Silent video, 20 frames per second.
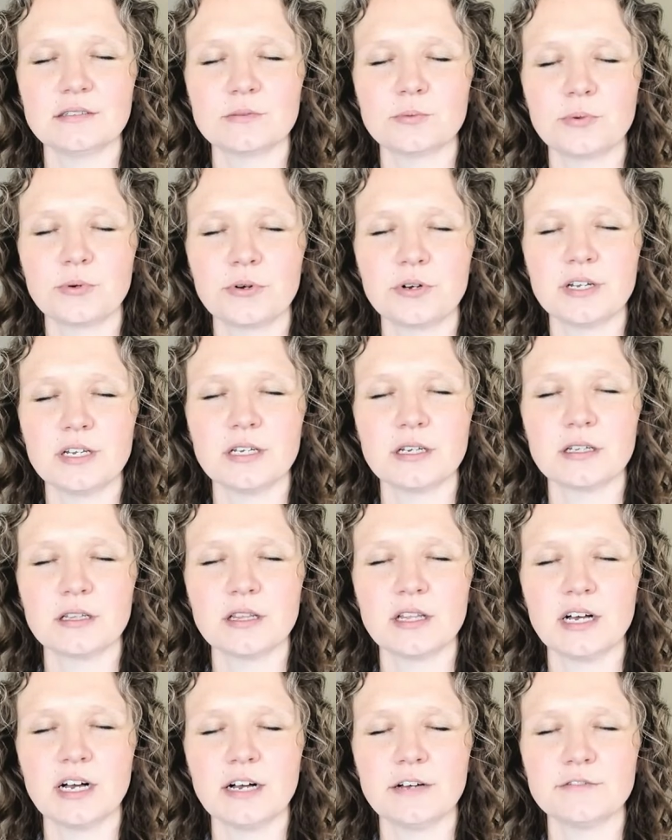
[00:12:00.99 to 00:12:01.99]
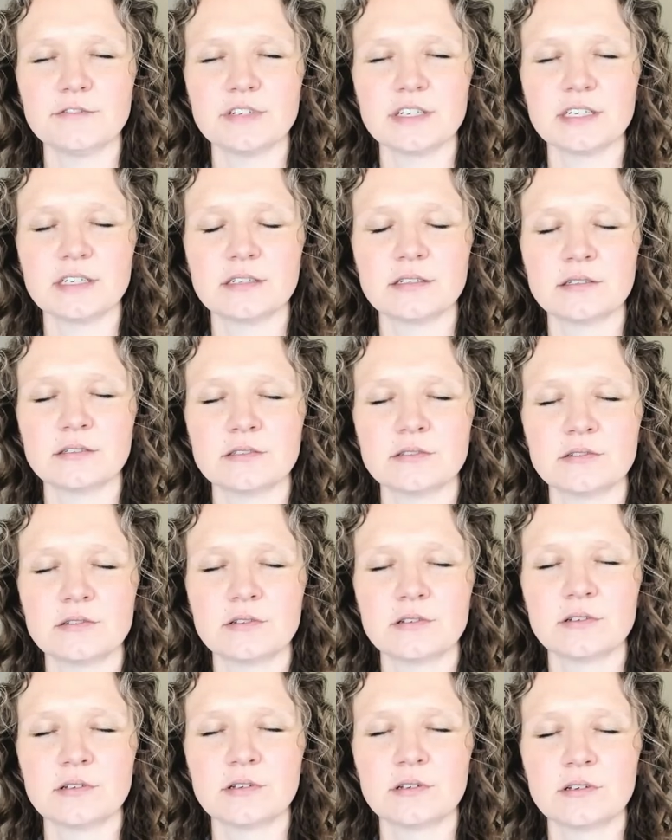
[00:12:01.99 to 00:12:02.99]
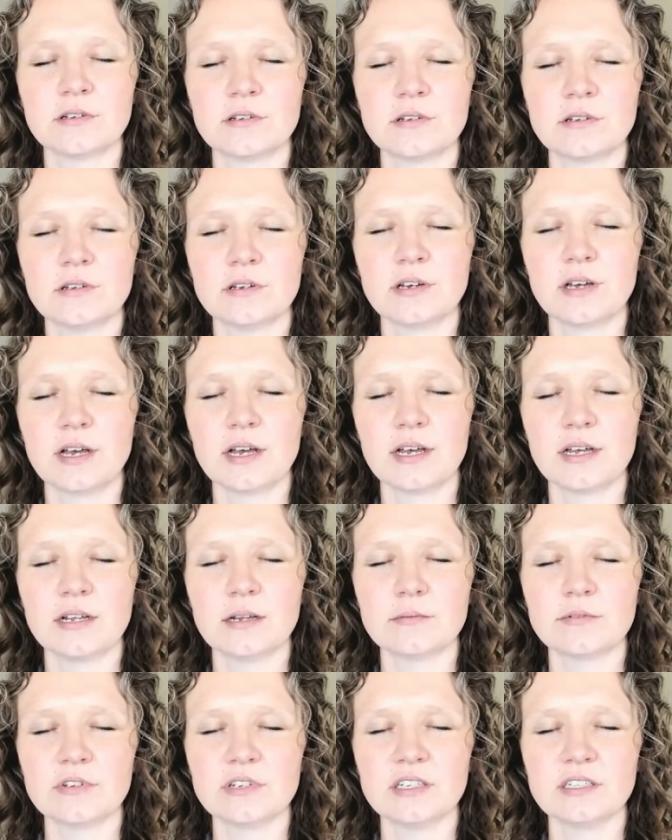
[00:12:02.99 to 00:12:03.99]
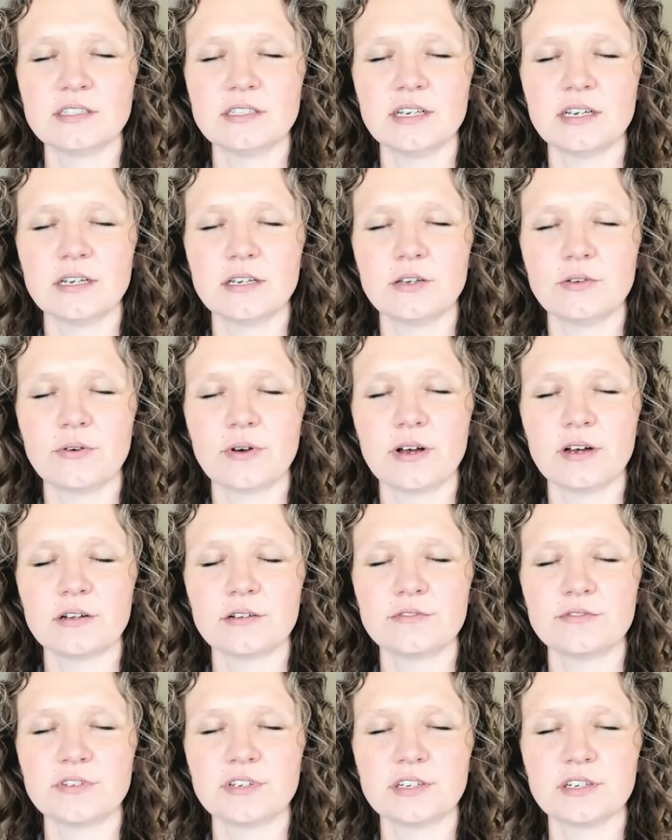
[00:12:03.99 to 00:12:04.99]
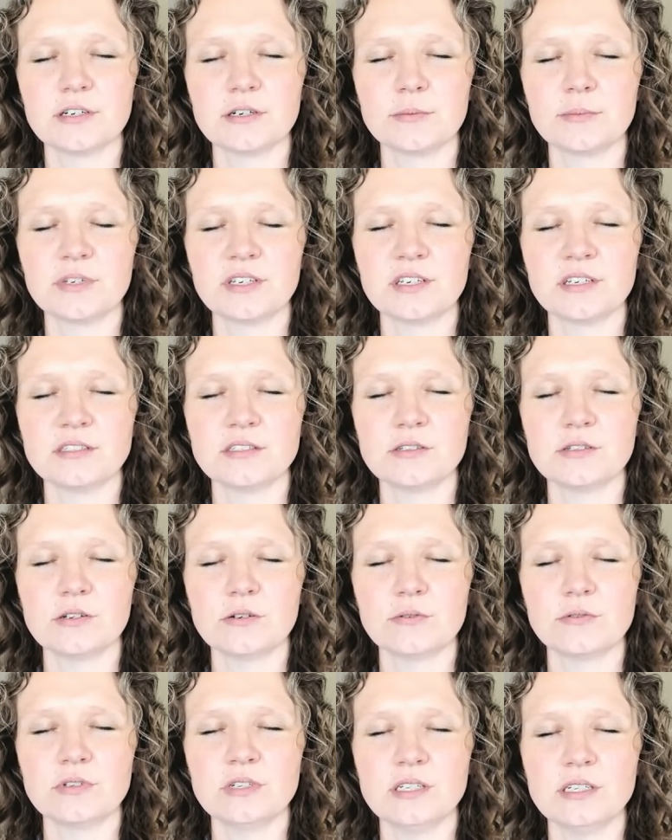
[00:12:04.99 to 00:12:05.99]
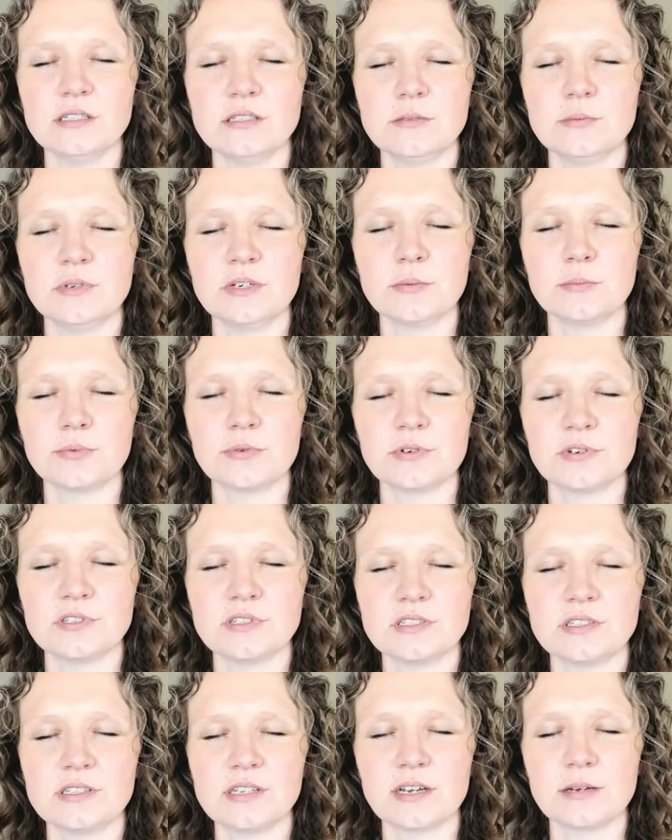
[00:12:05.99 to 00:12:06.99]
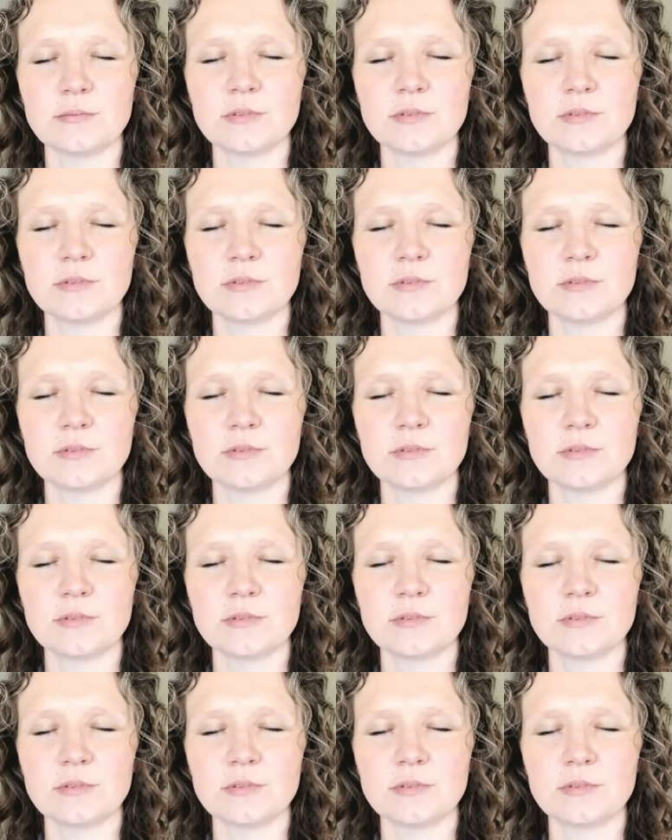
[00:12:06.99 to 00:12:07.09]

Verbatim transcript: pointing and laughing and i'm going to take you out of here because you don't need to be imprisoned i'm